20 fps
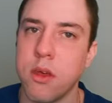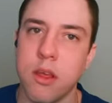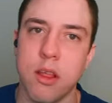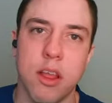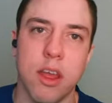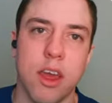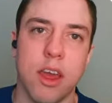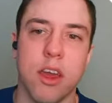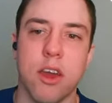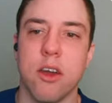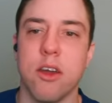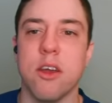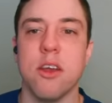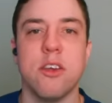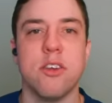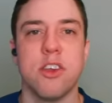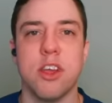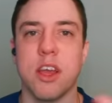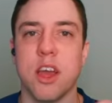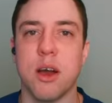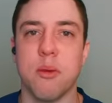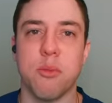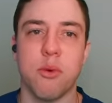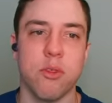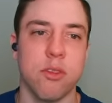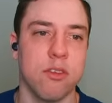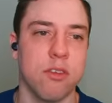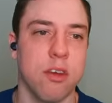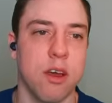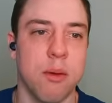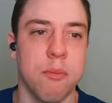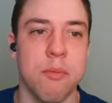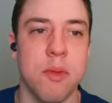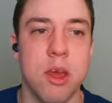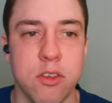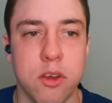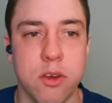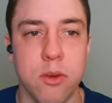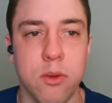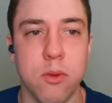There you go, she can't pull the time.
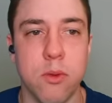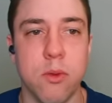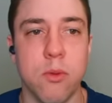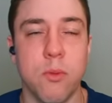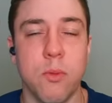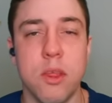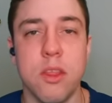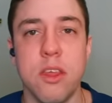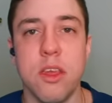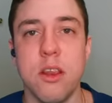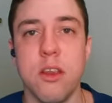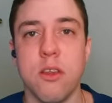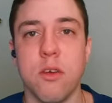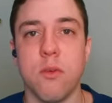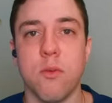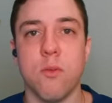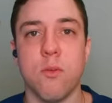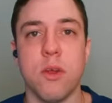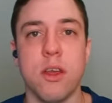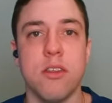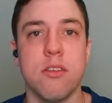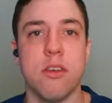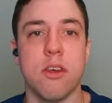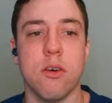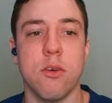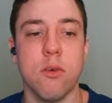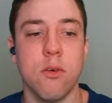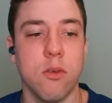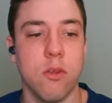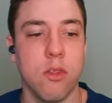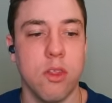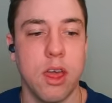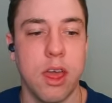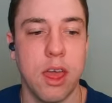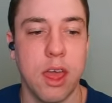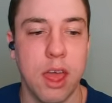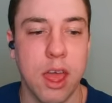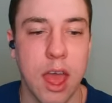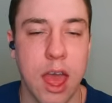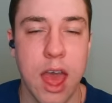So within Retell,
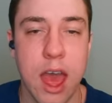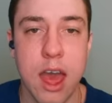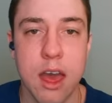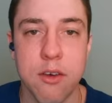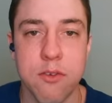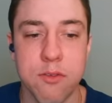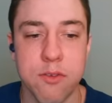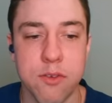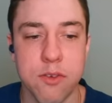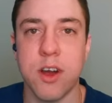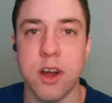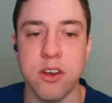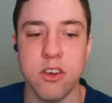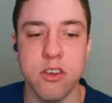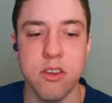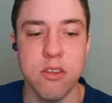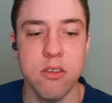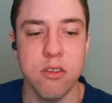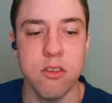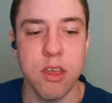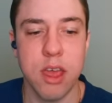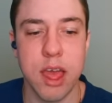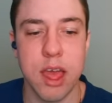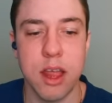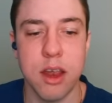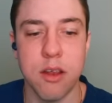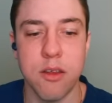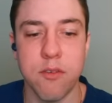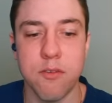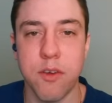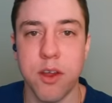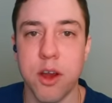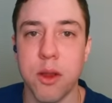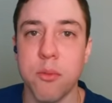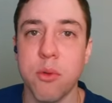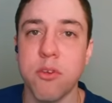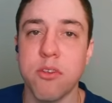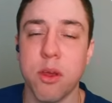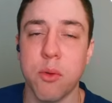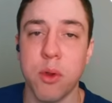they have functions and
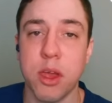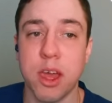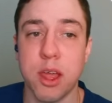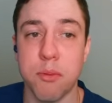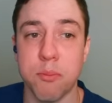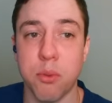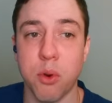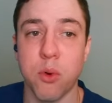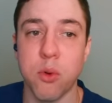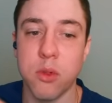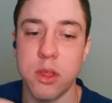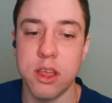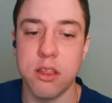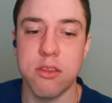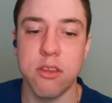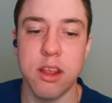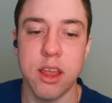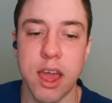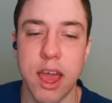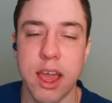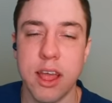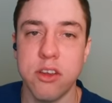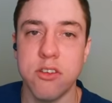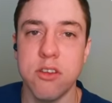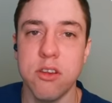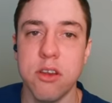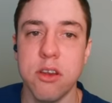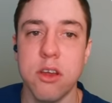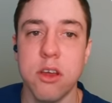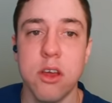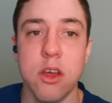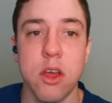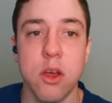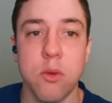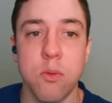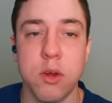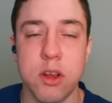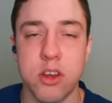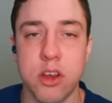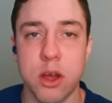variables that we can pull into the agent,
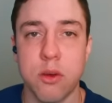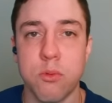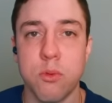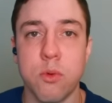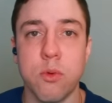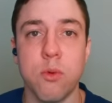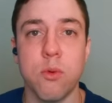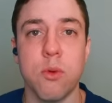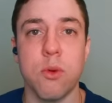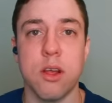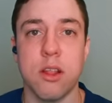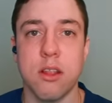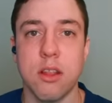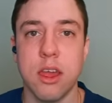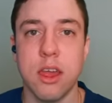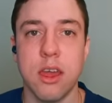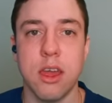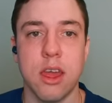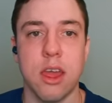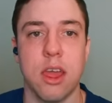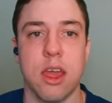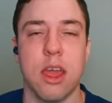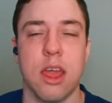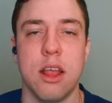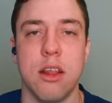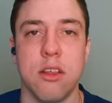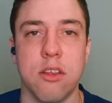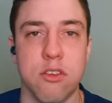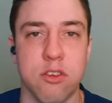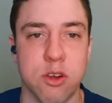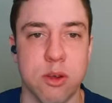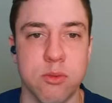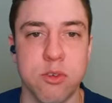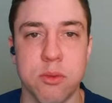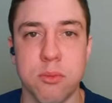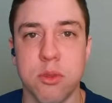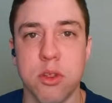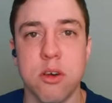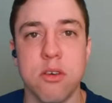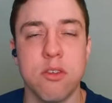which I will link in the
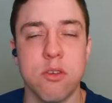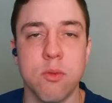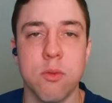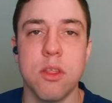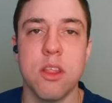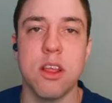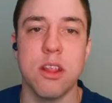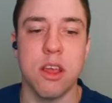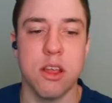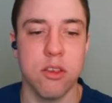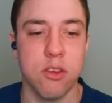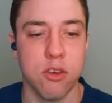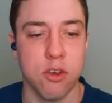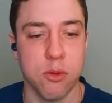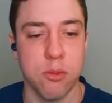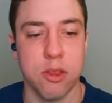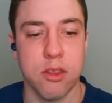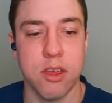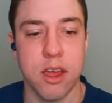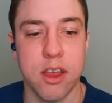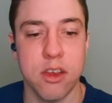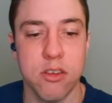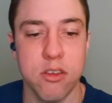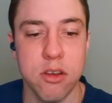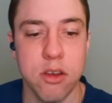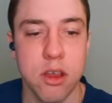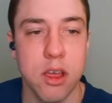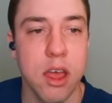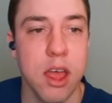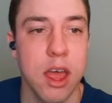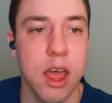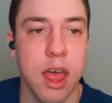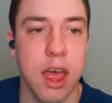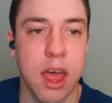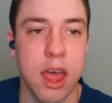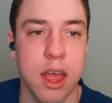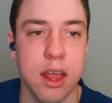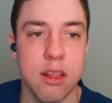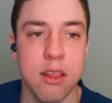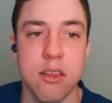description below. It's within their documentation.
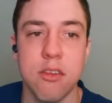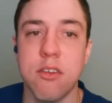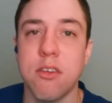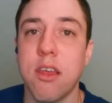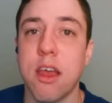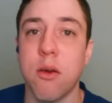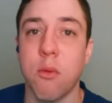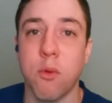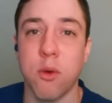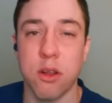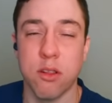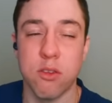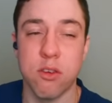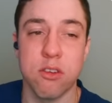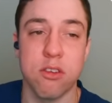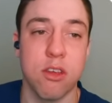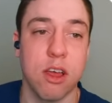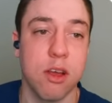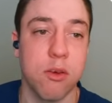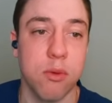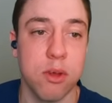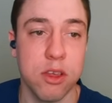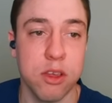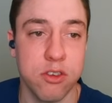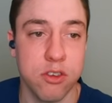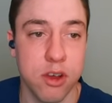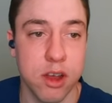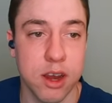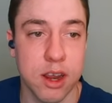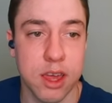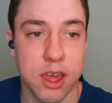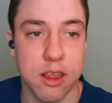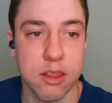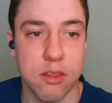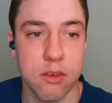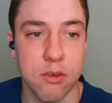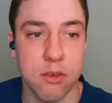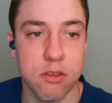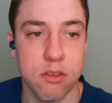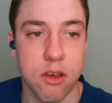And this is what it looks like when you're trying to get
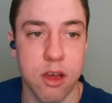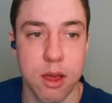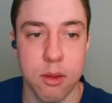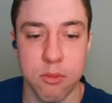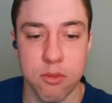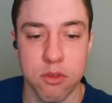the time.